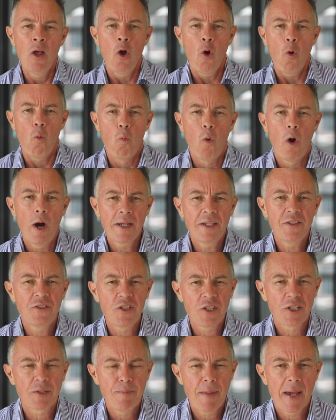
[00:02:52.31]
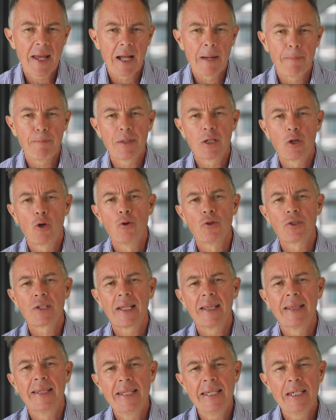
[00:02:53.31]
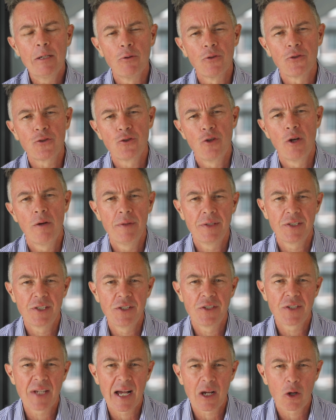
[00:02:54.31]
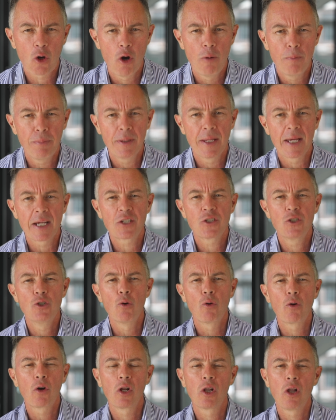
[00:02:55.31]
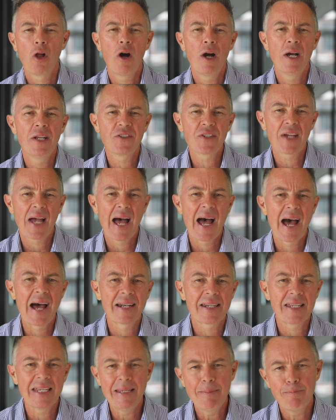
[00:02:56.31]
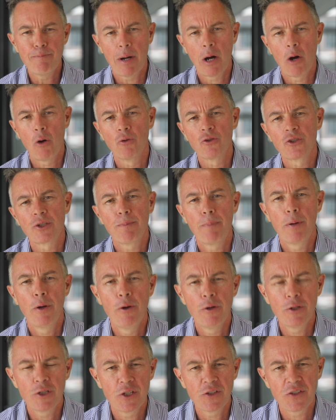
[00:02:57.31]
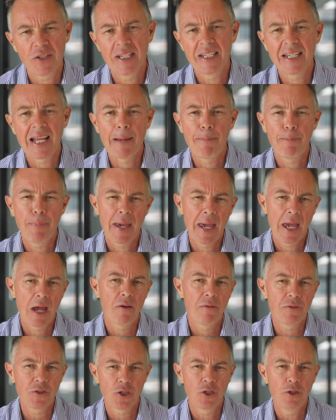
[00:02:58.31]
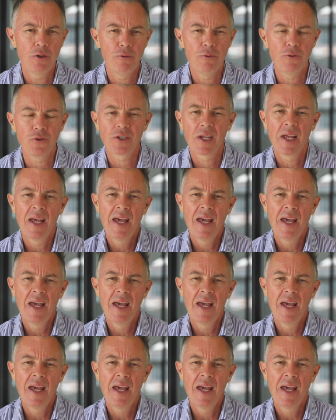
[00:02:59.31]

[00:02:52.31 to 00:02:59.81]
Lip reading: Why does this matter? Because legal services are complex. Your clients aren't impulse purchasing a pair of shoes.